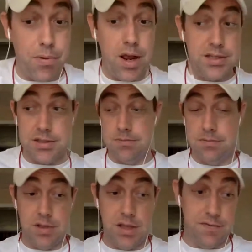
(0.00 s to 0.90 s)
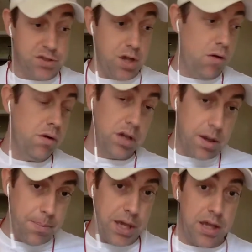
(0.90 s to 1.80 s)
price? If so,
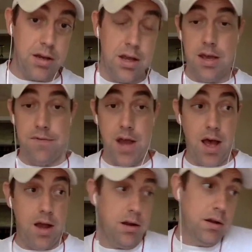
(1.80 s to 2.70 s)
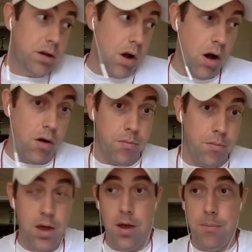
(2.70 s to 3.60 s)
compete. If not, go home.
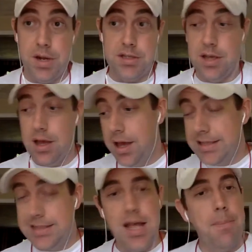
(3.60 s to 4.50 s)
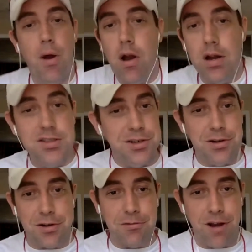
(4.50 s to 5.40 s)
But it's not
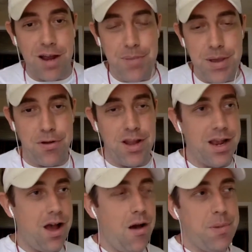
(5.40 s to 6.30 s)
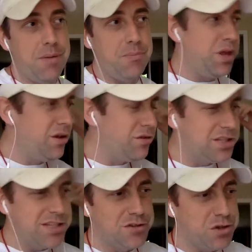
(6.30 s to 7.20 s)
personal, right? People are like, oh, but it
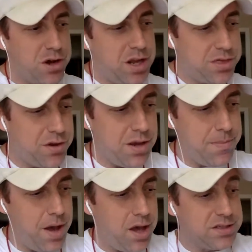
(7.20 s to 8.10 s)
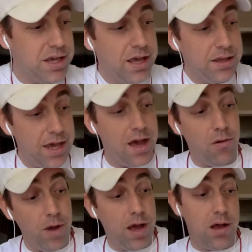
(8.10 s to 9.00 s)
sells so good at $30. Yeah,
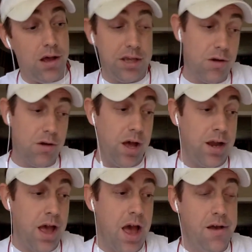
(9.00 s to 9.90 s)
well, you know what?